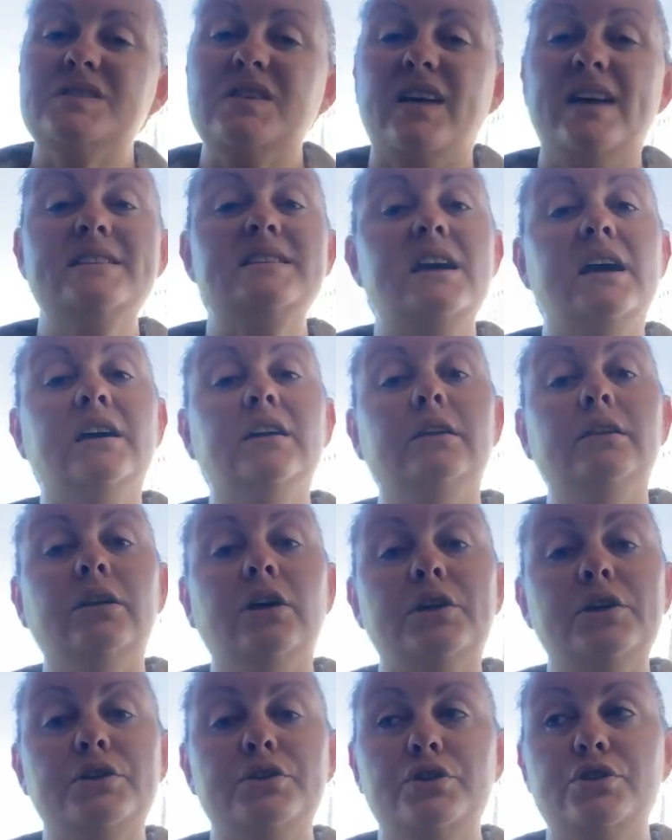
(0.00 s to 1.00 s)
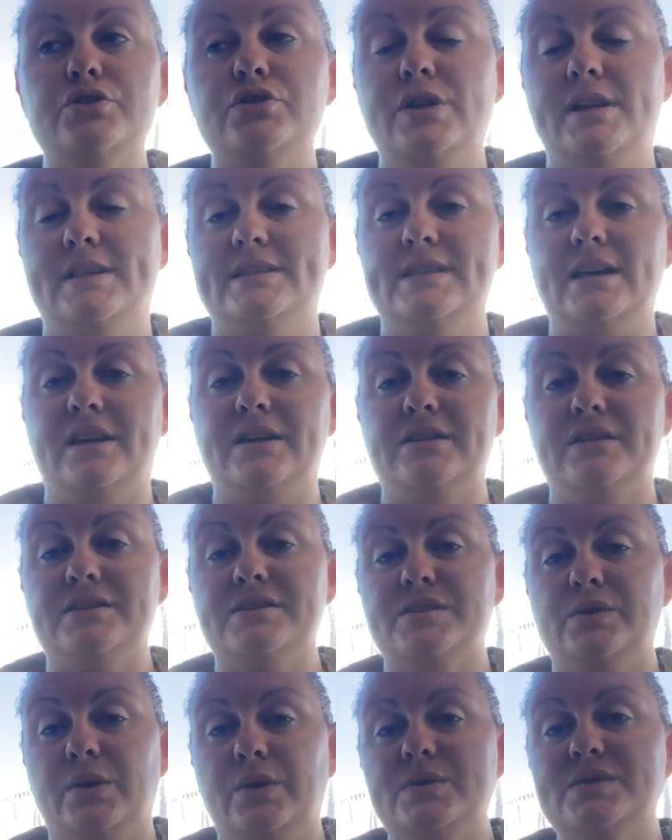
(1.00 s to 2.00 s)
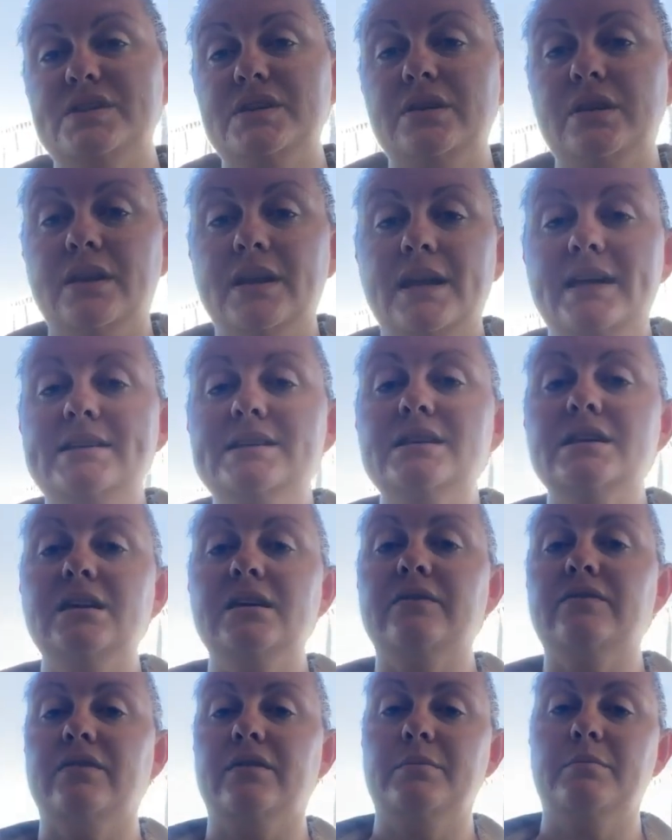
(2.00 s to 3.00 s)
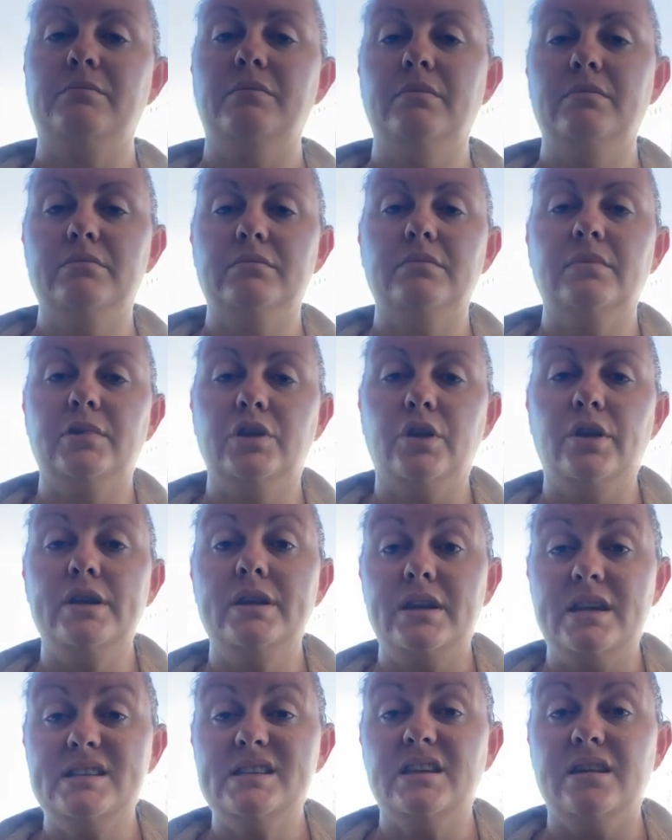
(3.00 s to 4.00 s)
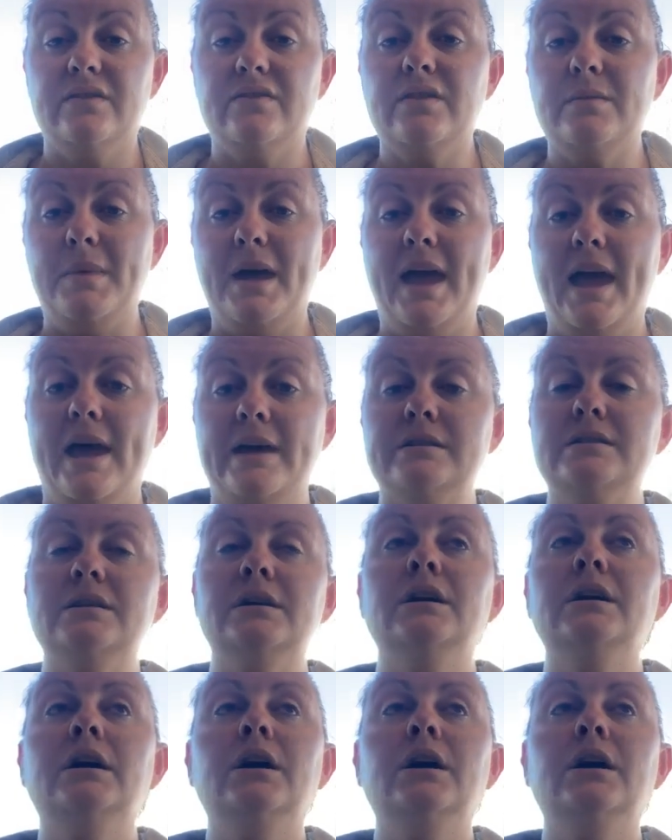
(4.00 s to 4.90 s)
so they take a lot of nutrients out of the soil, so you need to give them, you know, you need to give them a hand.